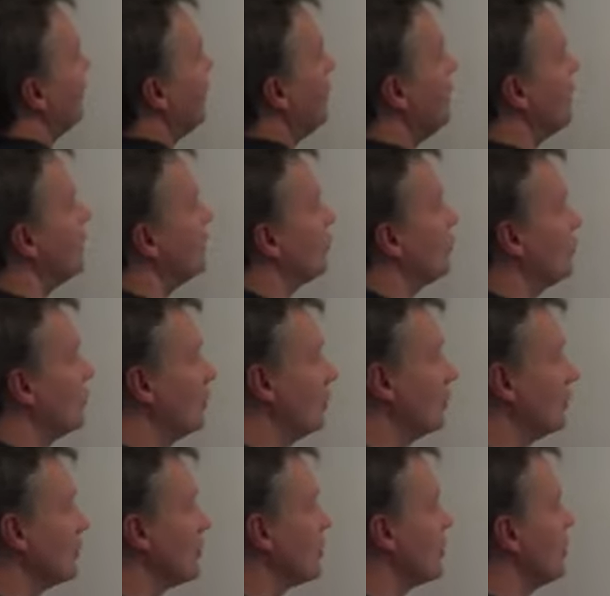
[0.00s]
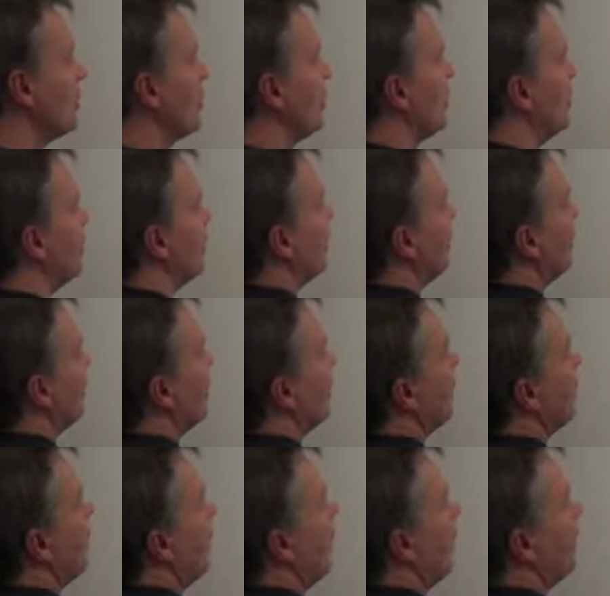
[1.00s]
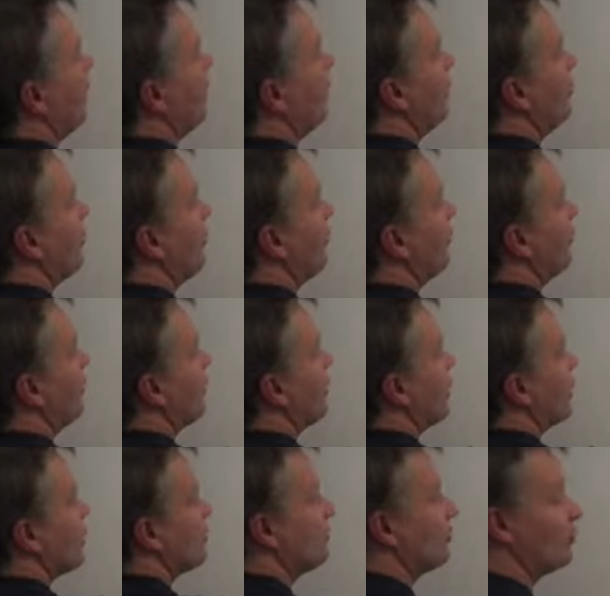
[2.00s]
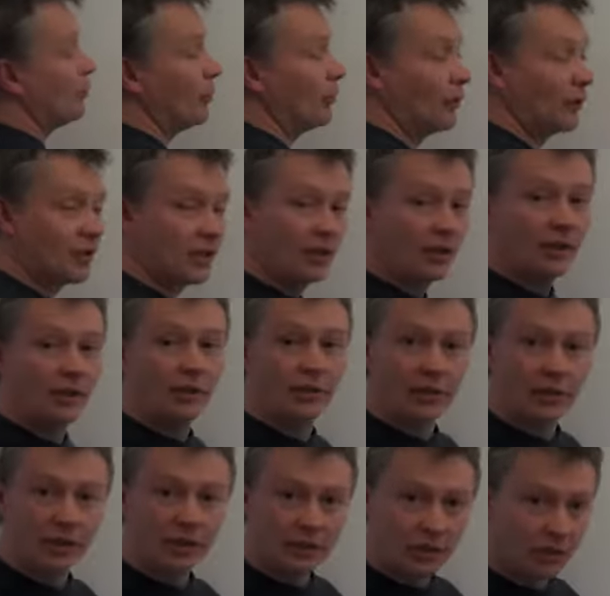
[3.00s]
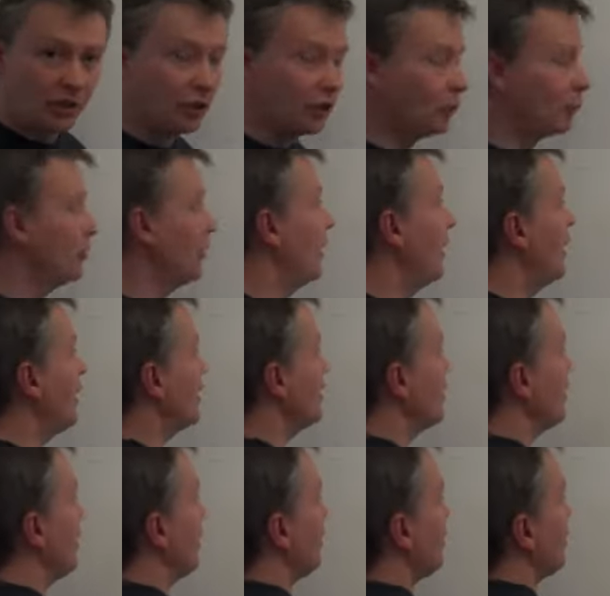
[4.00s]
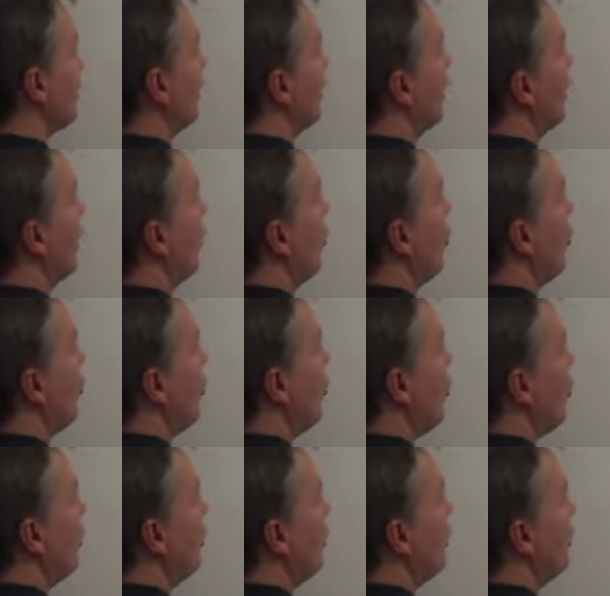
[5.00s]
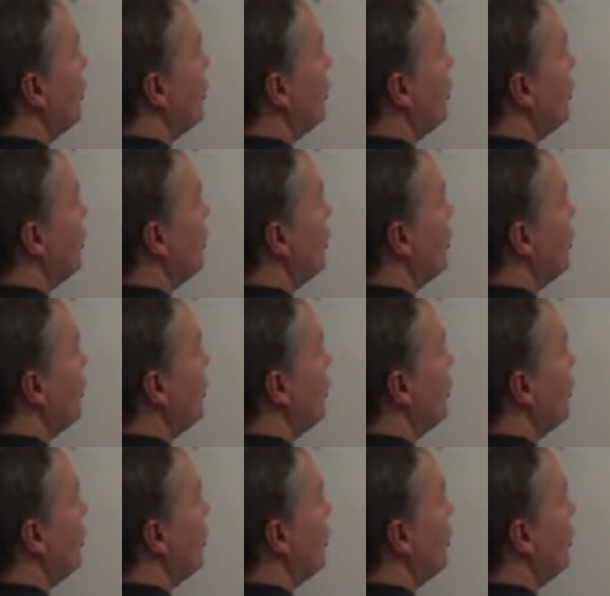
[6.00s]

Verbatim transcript: equals, and I move the decimal point along 2 places, or